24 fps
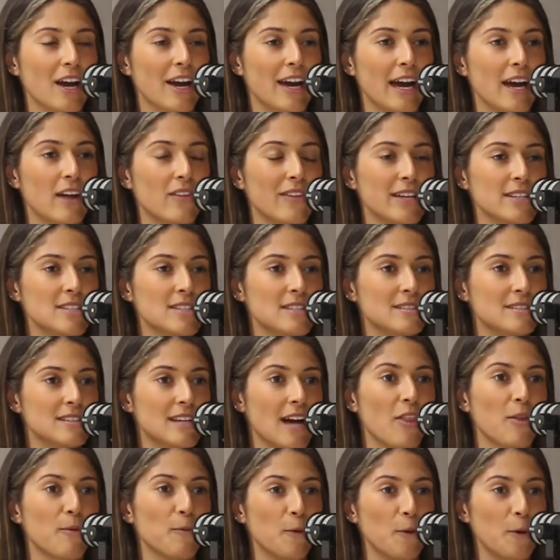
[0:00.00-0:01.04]
okay, let's
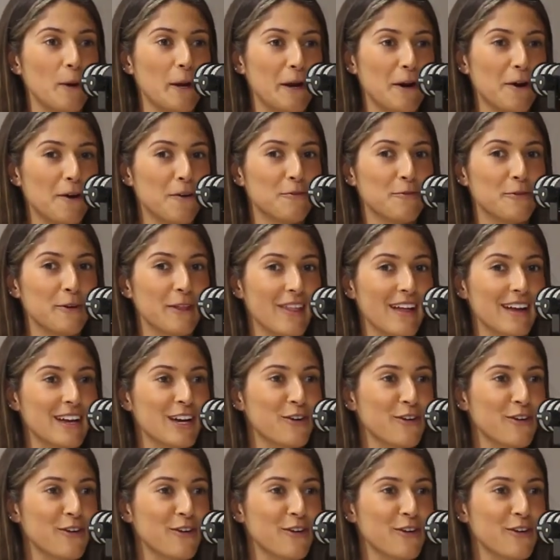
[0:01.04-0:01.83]
start the morning off with like